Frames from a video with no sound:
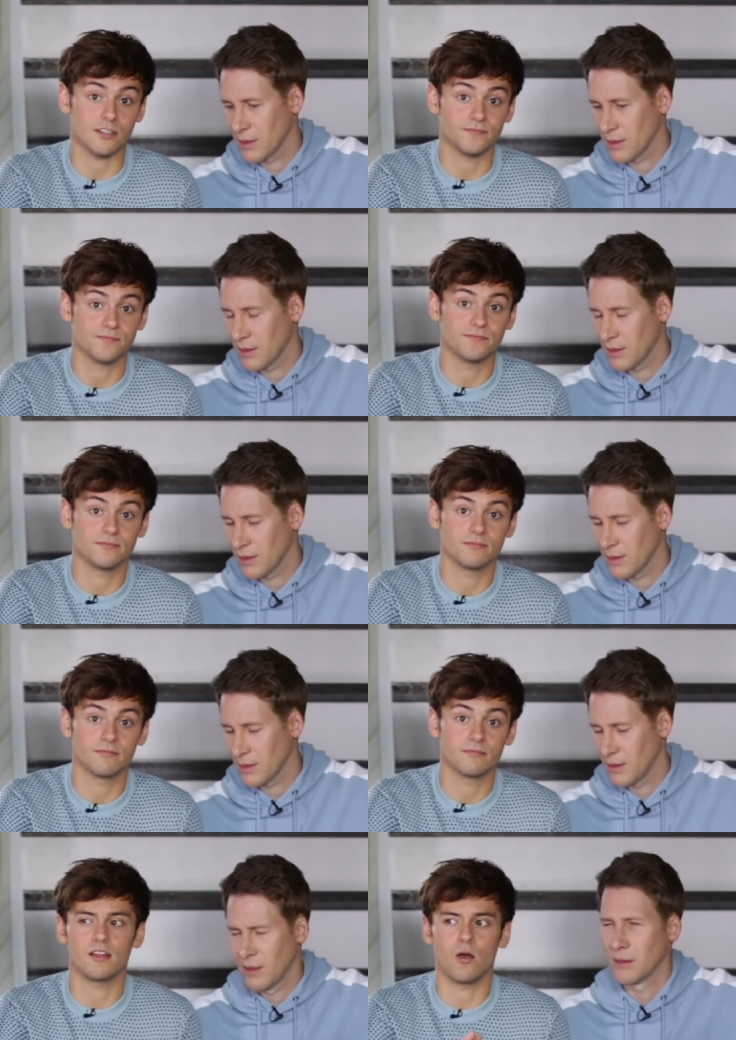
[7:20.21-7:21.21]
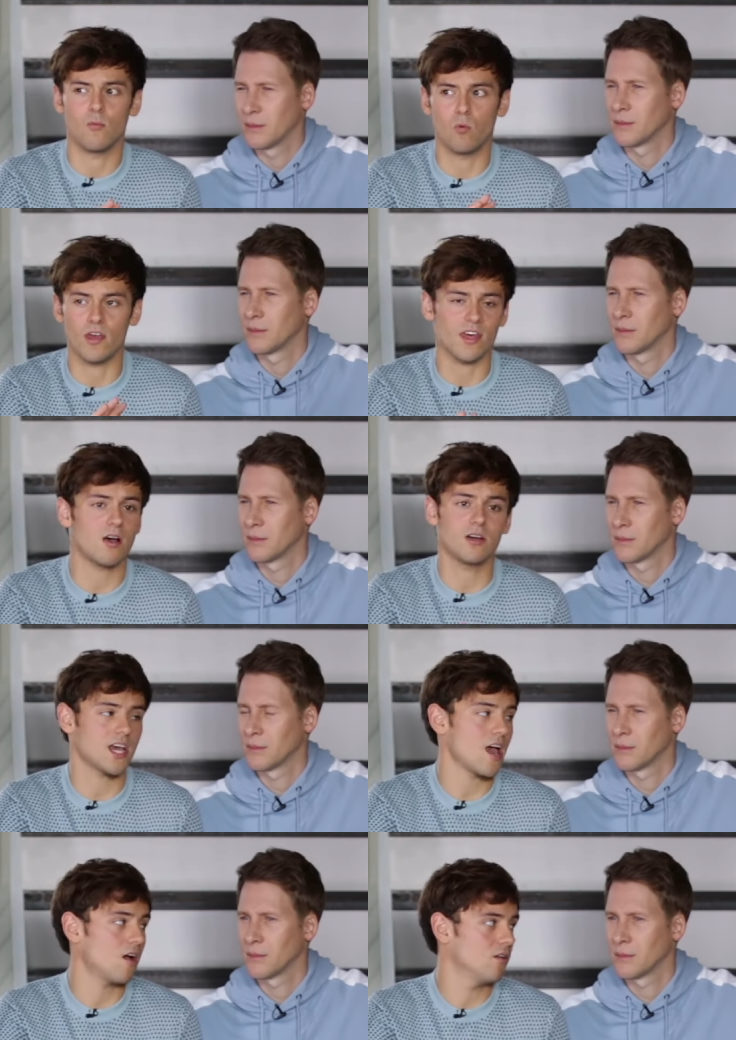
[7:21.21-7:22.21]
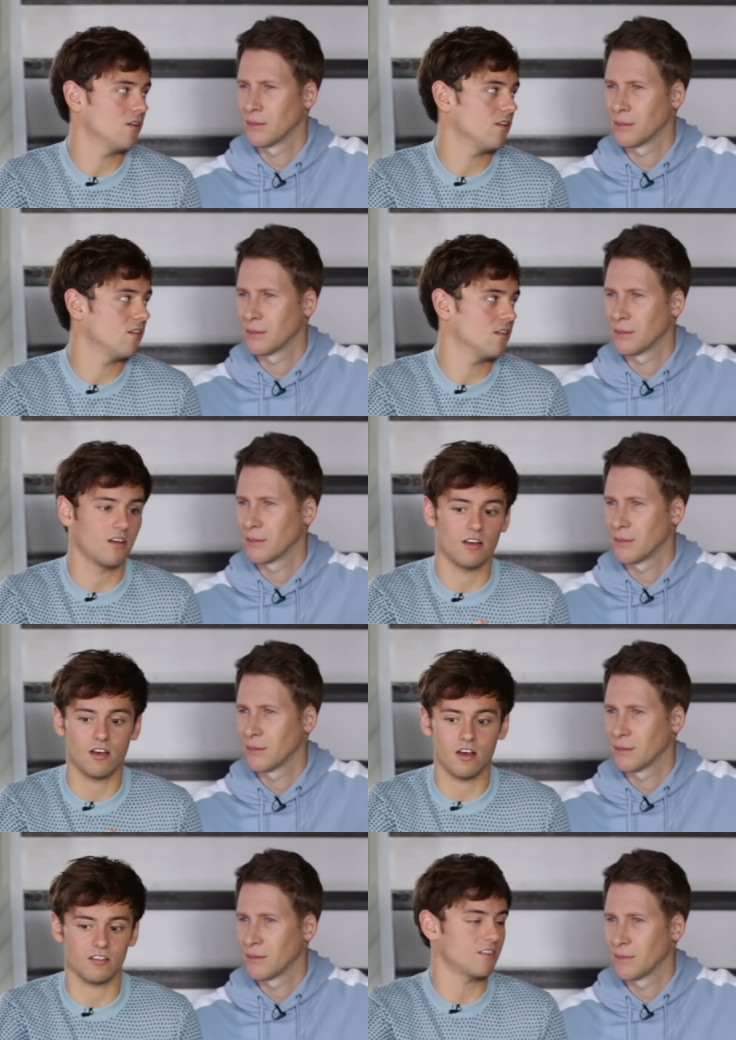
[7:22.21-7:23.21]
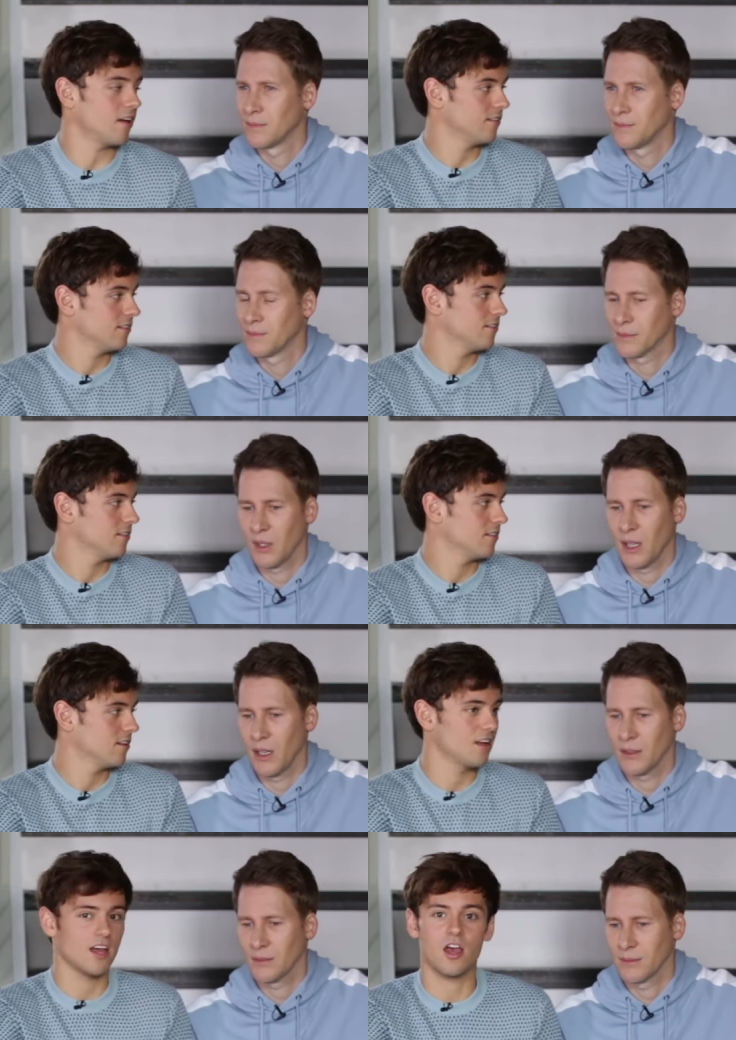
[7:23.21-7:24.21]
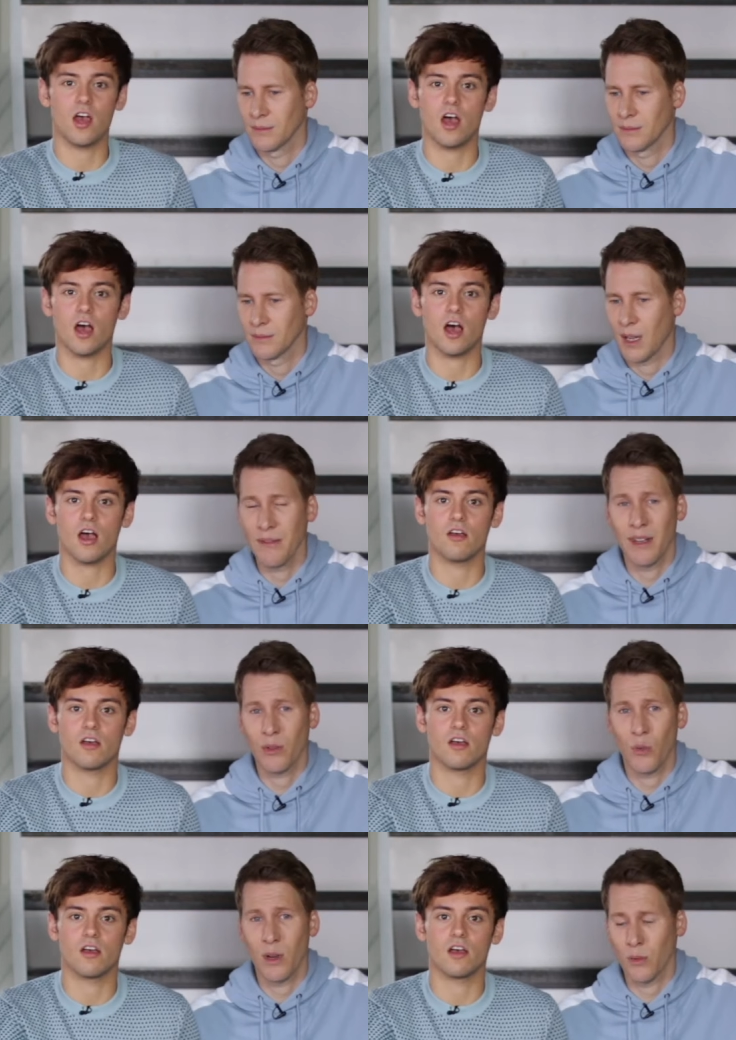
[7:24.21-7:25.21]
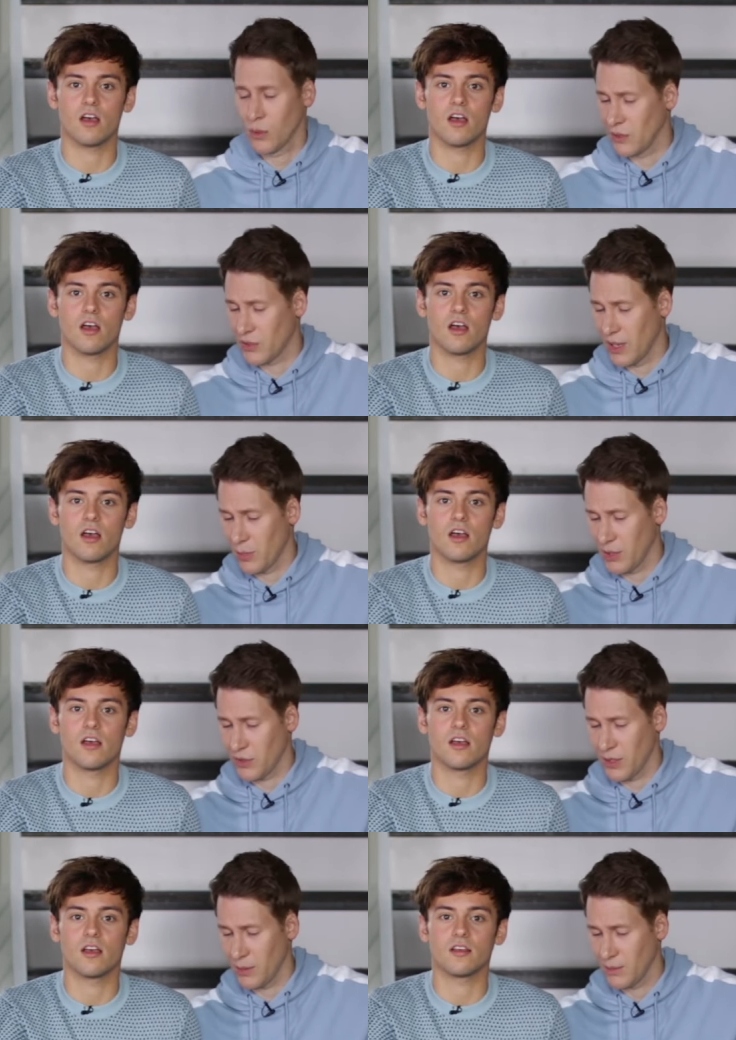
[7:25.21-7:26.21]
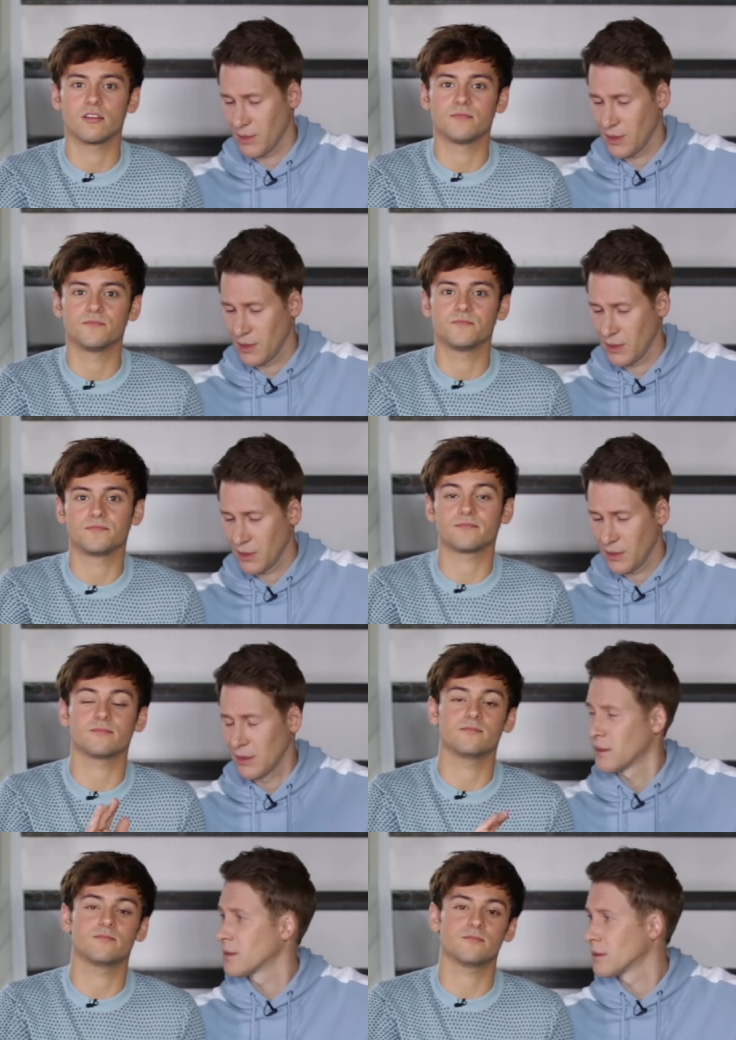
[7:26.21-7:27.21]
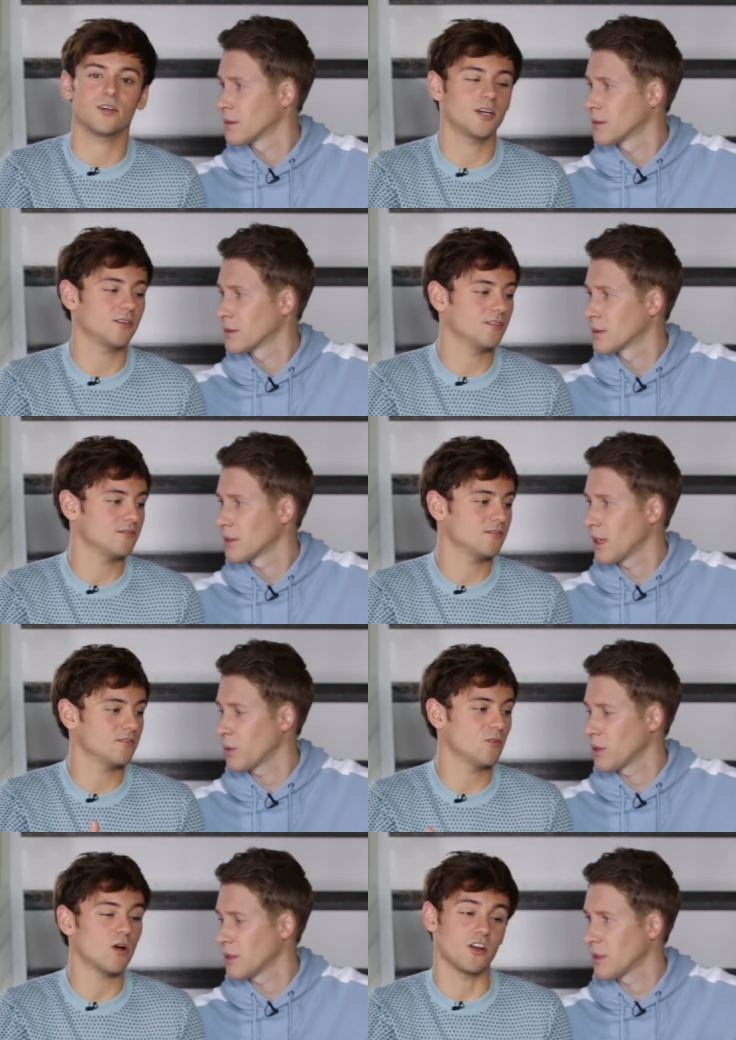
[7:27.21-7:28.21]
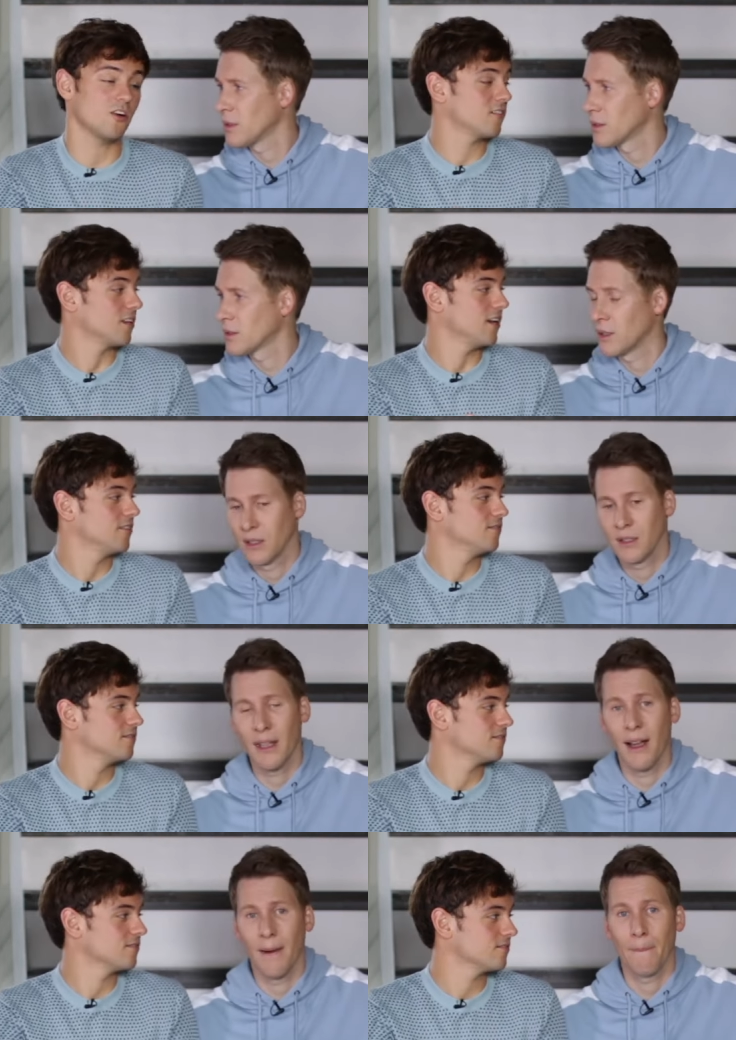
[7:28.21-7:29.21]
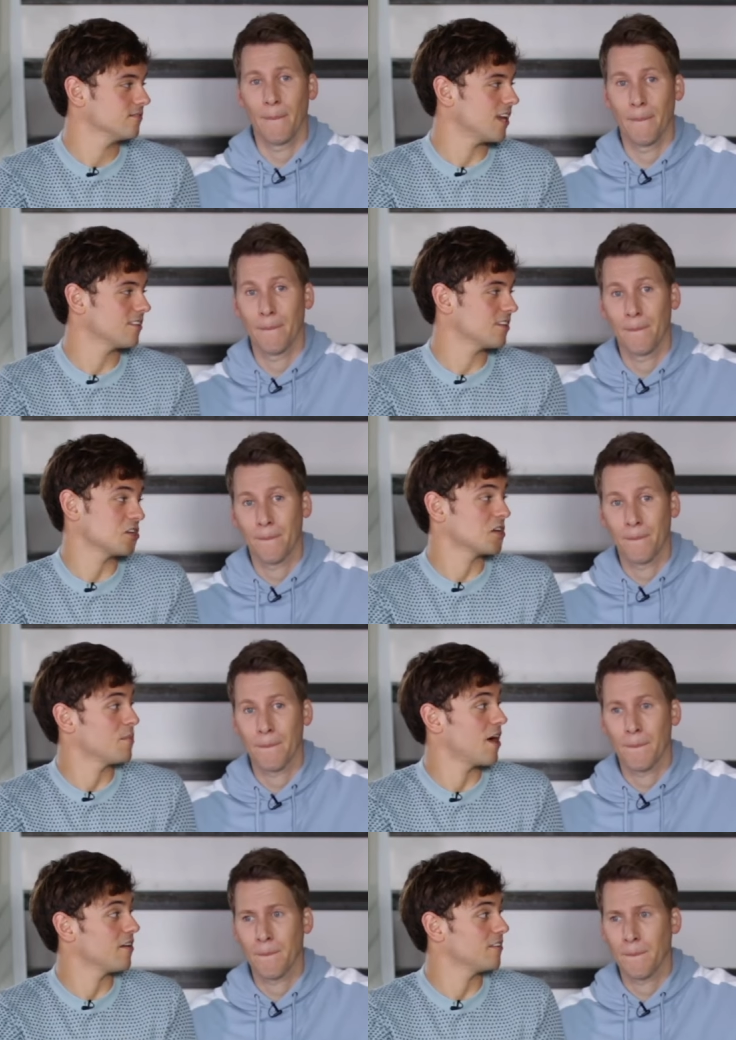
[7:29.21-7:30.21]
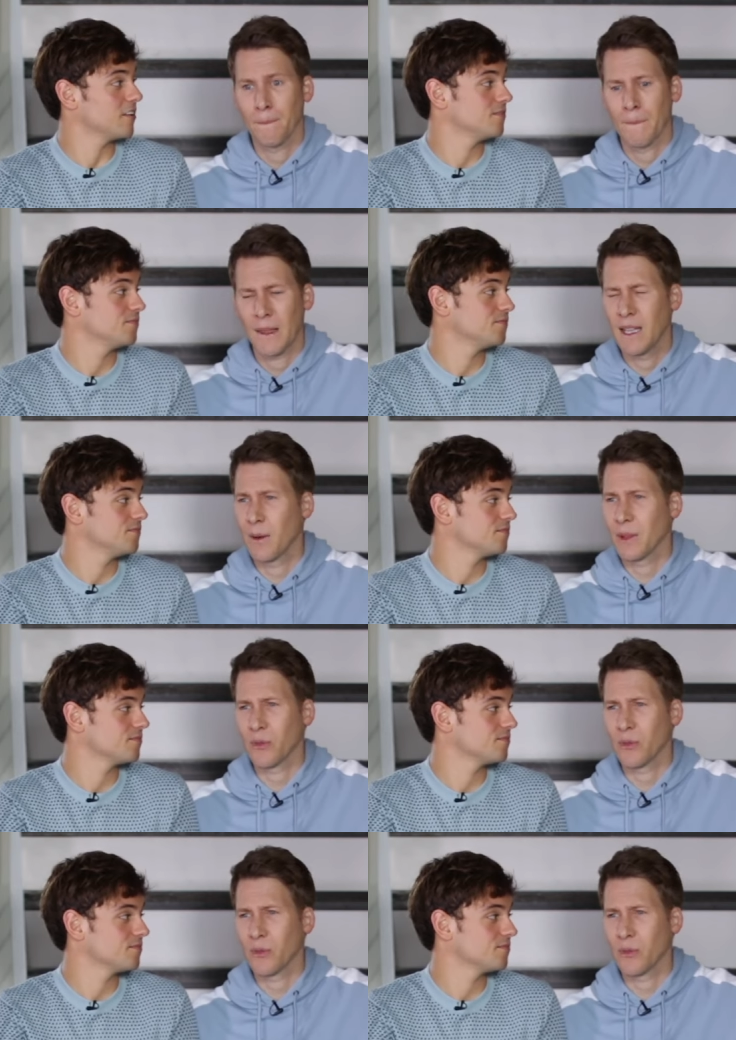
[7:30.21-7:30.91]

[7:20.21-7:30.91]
Speaker 1: your son? Without a doubt, our son. Yeah. I've
Speaker 2: never won a World Championship.
Speaker 1: Well, you won know. an Oscar. Yeah. That's a good comparison.
Speaker 2: Yeah,